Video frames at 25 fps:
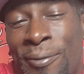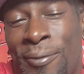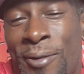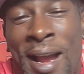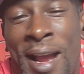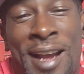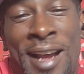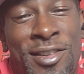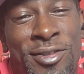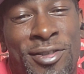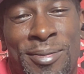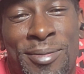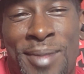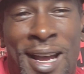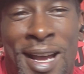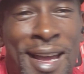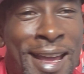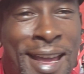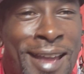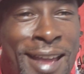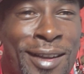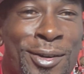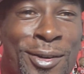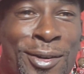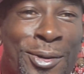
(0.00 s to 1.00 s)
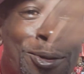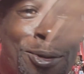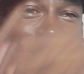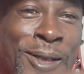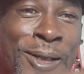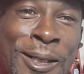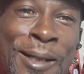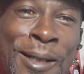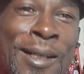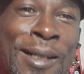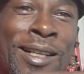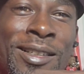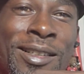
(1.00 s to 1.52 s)
fracturing my ankle,
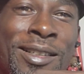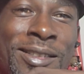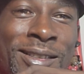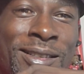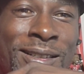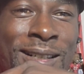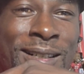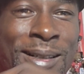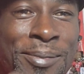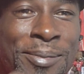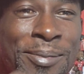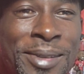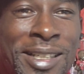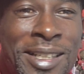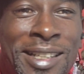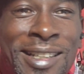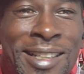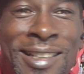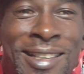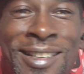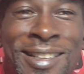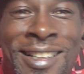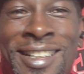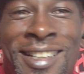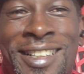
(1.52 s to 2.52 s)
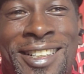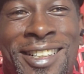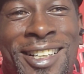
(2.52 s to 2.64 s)
you know what I mean,